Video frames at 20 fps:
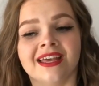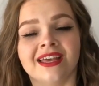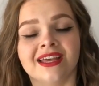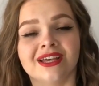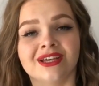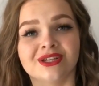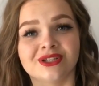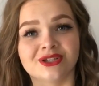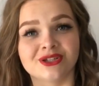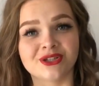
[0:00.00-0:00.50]

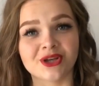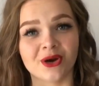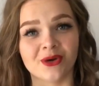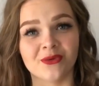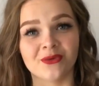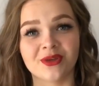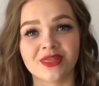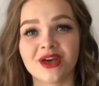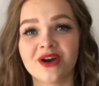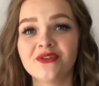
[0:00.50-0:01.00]
So
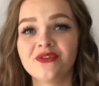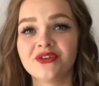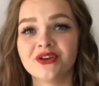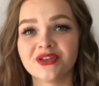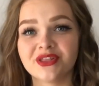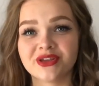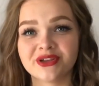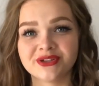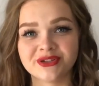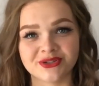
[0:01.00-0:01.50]
without
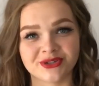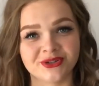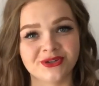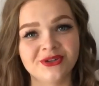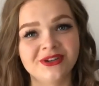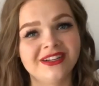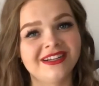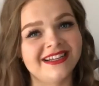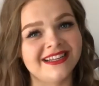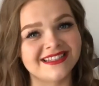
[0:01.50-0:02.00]
further ado,
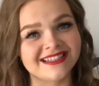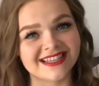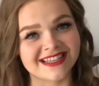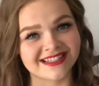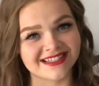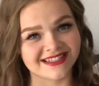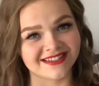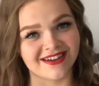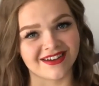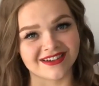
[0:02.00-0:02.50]
let's get
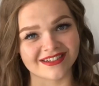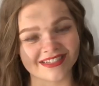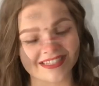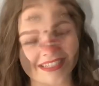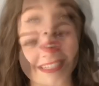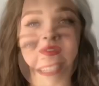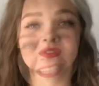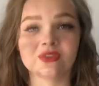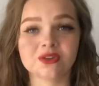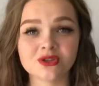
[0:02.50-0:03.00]

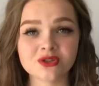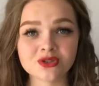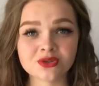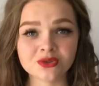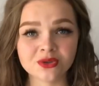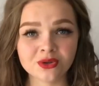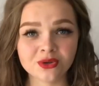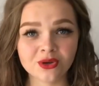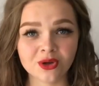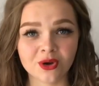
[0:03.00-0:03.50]
started. For those who
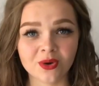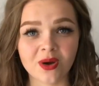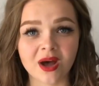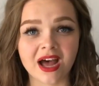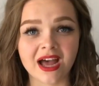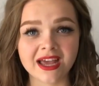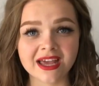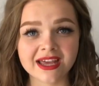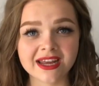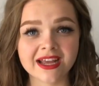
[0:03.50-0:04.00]
don't know,
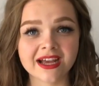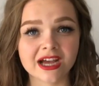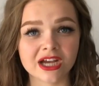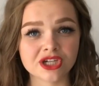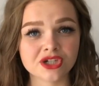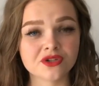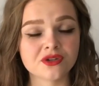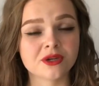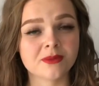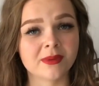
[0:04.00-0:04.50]
I had a
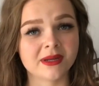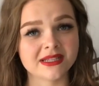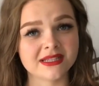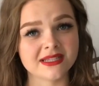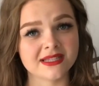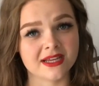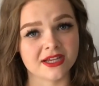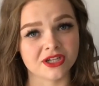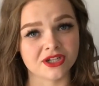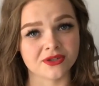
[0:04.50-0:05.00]
gastric band
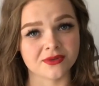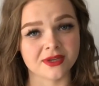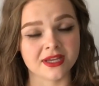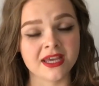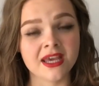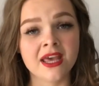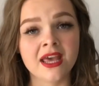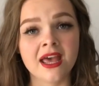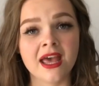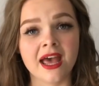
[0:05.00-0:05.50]

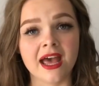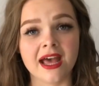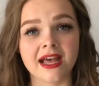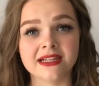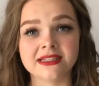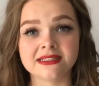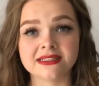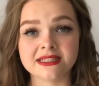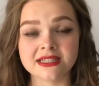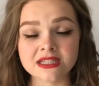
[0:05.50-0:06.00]
surgery,
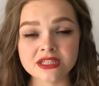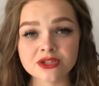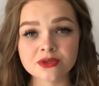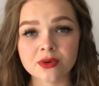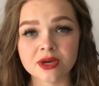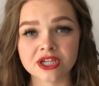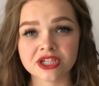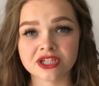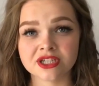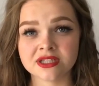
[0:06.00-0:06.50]
and these
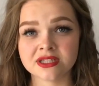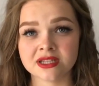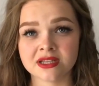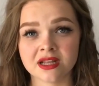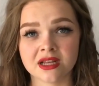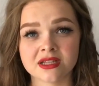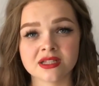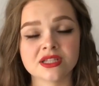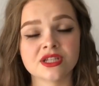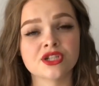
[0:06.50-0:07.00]
questions and
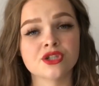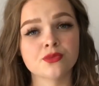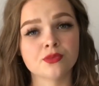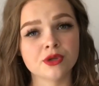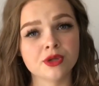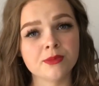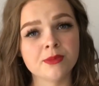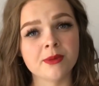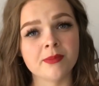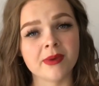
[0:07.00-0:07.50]
answers
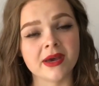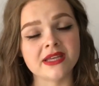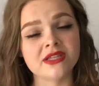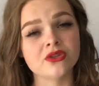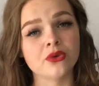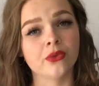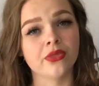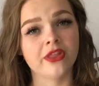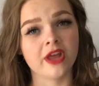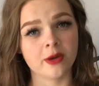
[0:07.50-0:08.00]
will be based
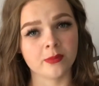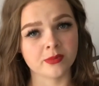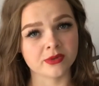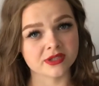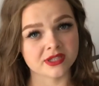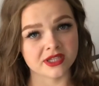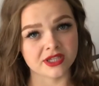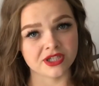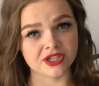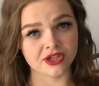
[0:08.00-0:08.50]
on that
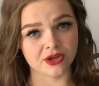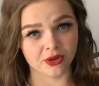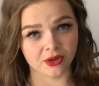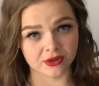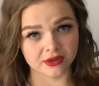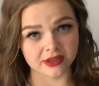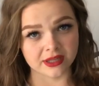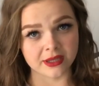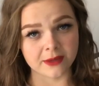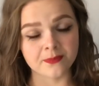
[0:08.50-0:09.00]
procedure
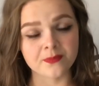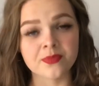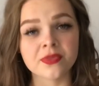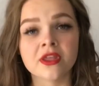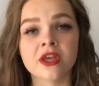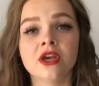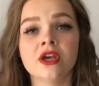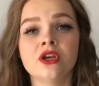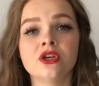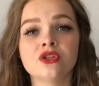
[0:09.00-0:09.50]
only.
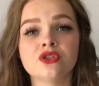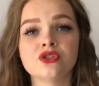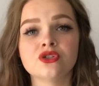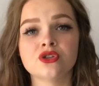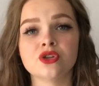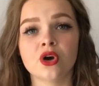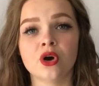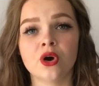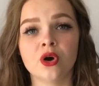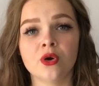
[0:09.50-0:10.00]

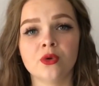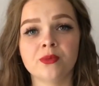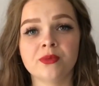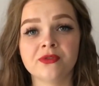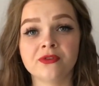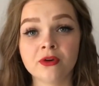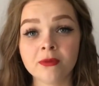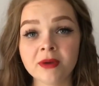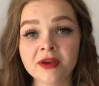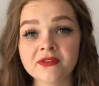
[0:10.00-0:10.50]
So
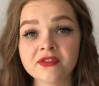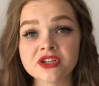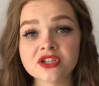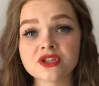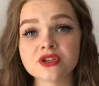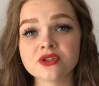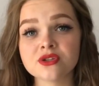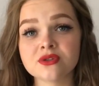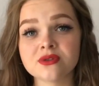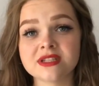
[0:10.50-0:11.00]
before my first
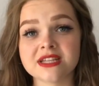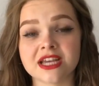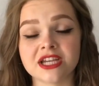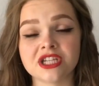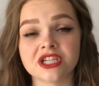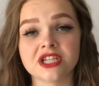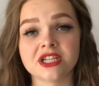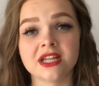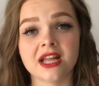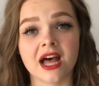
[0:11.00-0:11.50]

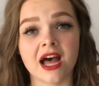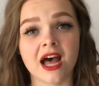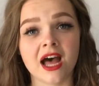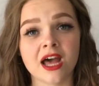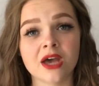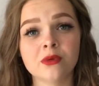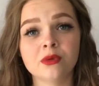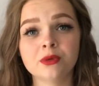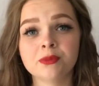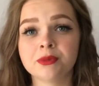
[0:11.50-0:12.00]
consultation,
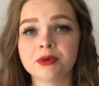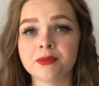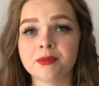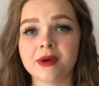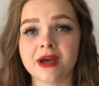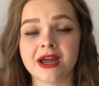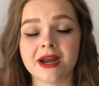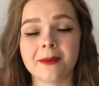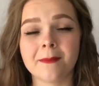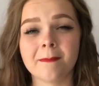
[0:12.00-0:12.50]
I will
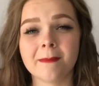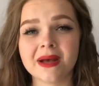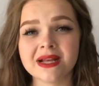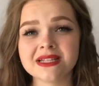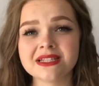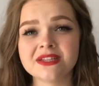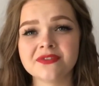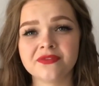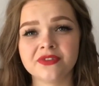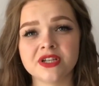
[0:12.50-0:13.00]
prepare a
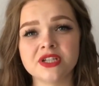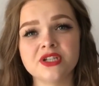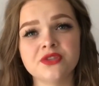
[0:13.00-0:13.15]
massive list